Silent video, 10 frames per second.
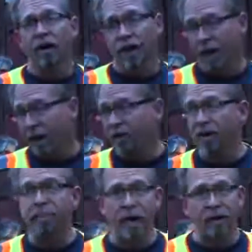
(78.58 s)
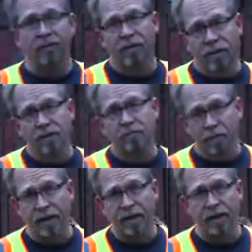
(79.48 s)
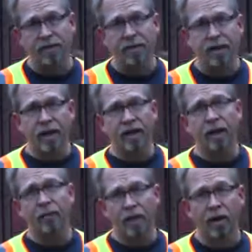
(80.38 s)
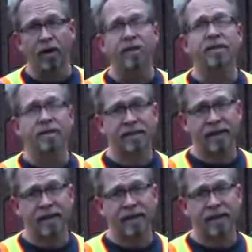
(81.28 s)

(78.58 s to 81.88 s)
care about this bridge and they want it to